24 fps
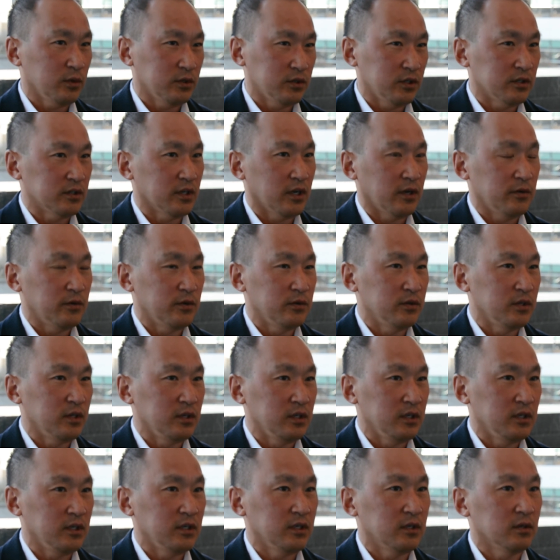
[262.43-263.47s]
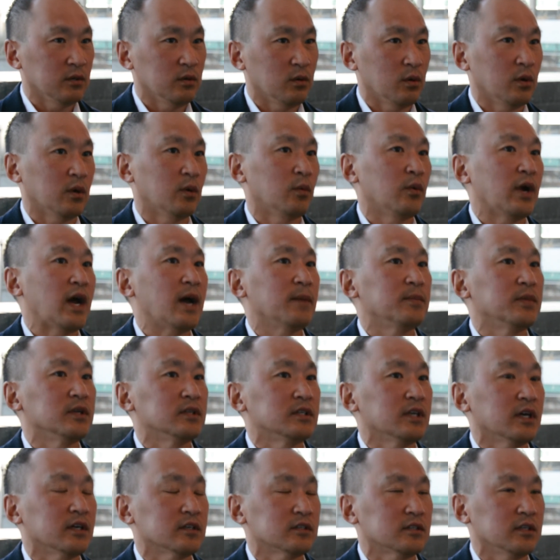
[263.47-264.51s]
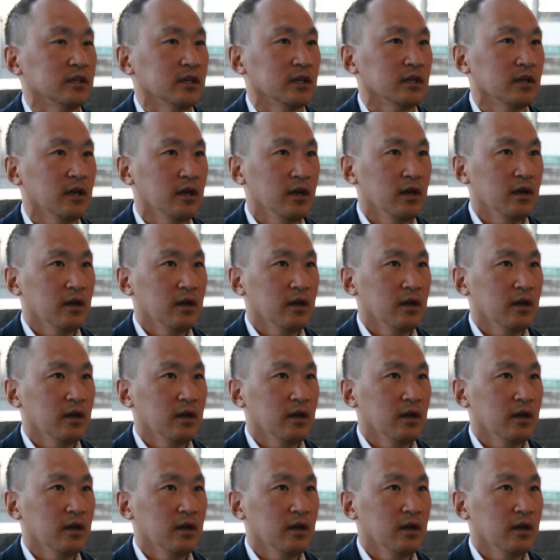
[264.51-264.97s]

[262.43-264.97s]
which is either the needle or rapid testing,